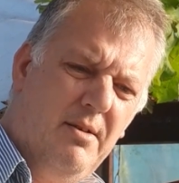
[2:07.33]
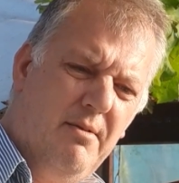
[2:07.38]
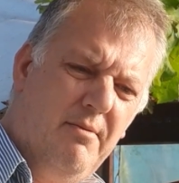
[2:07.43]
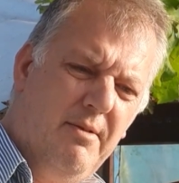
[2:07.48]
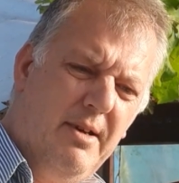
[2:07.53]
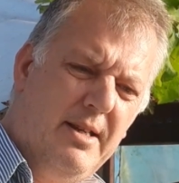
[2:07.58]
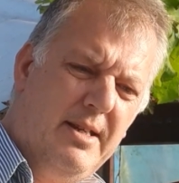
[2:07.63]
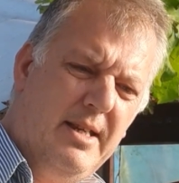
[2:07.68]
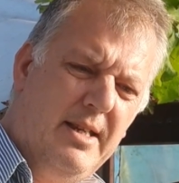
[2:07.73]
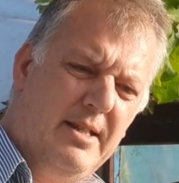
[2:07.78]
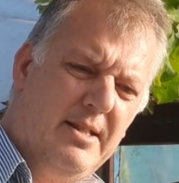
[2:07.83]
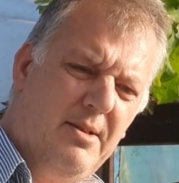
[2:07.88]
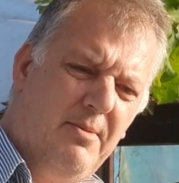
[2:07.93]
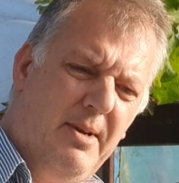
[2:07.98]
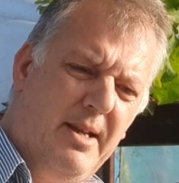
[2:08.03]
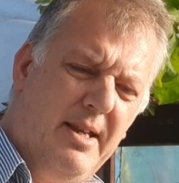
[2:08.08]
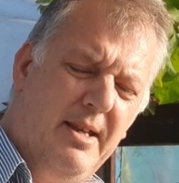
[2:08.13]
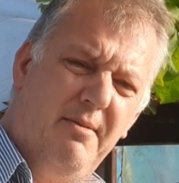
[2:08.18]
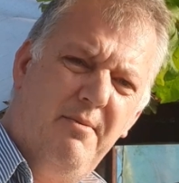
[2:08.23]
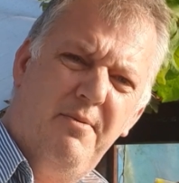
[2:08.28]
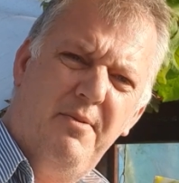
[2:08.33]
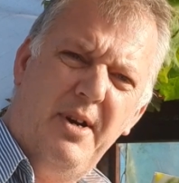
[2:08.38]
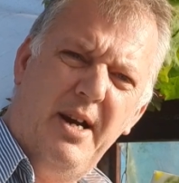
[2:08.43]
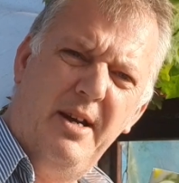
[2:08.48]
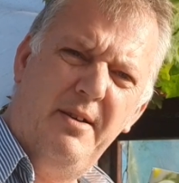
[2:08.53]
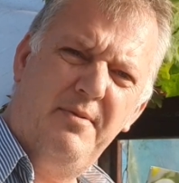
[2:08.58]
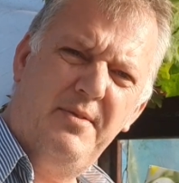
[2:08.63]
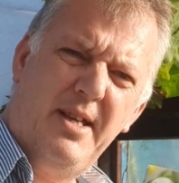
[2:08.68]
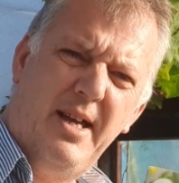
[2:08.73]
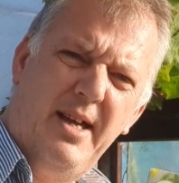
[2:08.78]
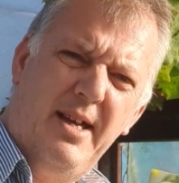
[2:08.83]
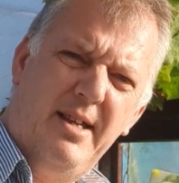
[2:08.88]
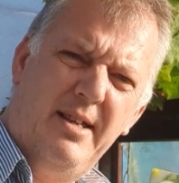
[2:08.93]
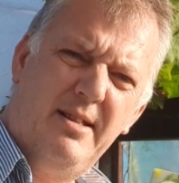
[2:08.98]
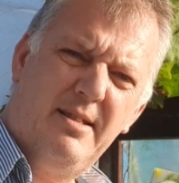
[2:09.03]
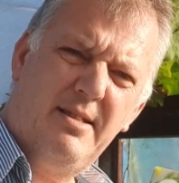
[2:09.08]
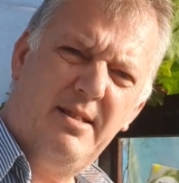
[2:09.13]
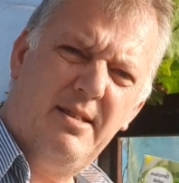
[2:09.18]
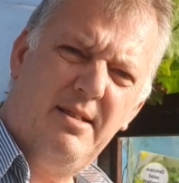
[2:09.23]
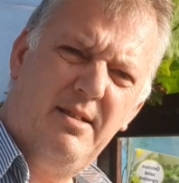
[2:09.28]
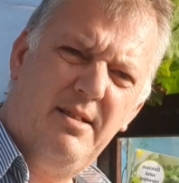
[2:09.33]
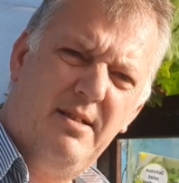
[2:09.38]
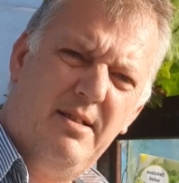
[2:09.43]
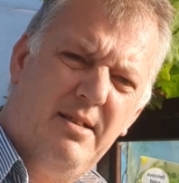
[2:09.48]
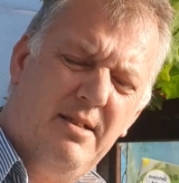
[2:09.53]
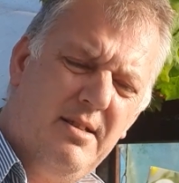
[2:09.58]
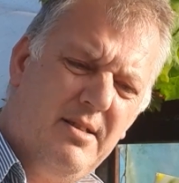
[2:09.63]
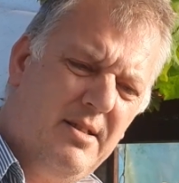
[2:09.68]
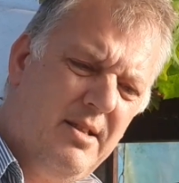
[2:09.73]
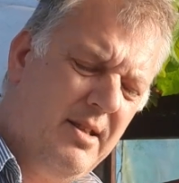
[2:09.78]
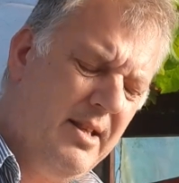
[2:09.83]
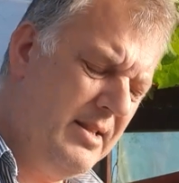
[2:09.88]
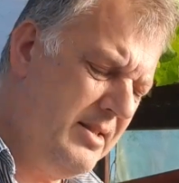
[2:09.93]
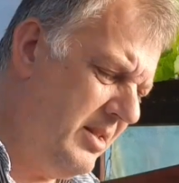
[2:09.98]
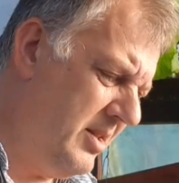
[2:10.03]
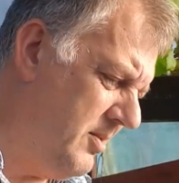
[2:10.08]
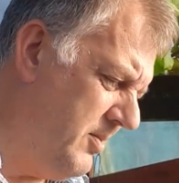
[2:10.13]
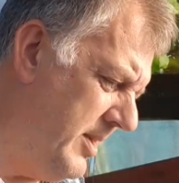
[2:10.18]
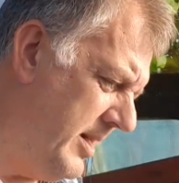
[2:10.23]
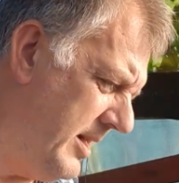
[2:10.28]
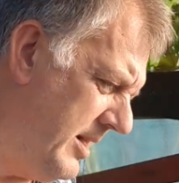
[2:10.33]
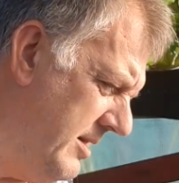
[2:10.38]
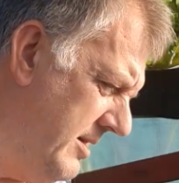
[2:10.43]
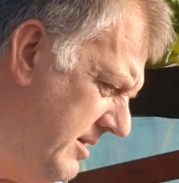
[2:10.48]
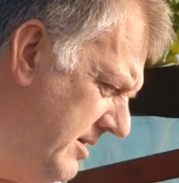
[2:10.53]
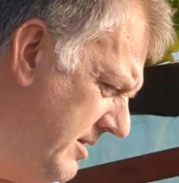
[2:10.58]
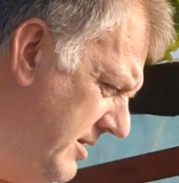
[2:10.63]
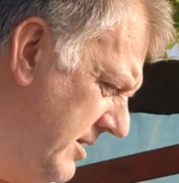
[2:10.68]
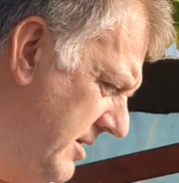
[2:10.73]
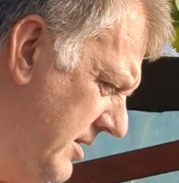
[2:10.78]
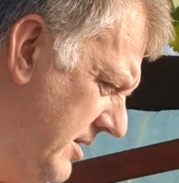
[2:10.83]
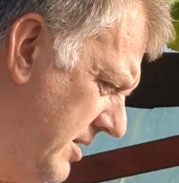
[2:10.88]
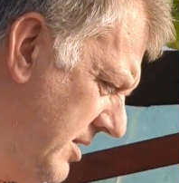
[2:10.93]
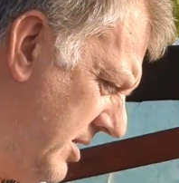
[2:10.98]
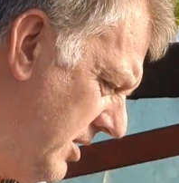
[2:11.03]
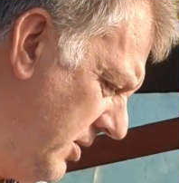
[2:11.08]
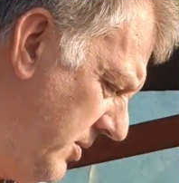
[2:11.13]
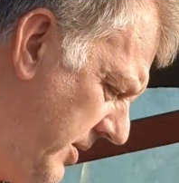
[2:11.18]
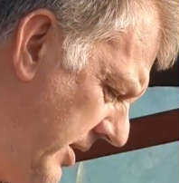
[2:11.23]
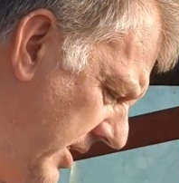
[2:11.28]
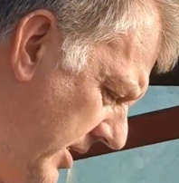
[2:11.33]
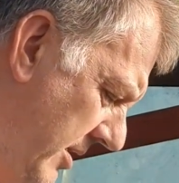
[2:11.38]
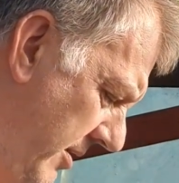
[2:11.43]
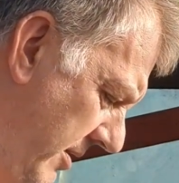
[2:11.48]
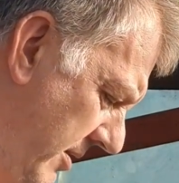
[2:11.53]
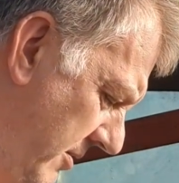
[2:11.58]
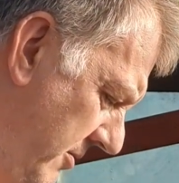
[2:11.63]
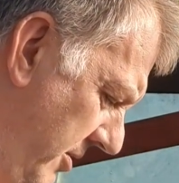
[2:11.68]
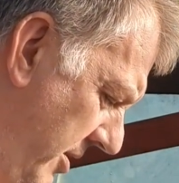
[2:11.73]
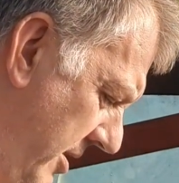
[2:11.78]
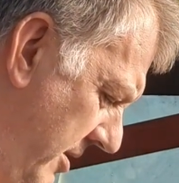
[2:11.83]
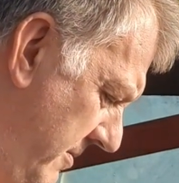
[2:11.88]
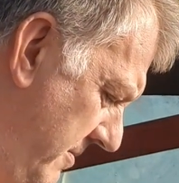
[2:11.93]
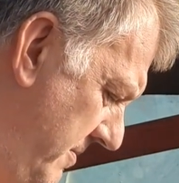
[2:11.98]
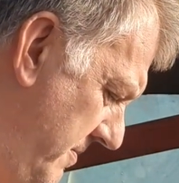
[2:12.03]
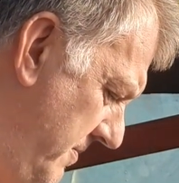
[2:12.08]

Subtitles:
ready to eat in 5 days. So that's a quick going crop.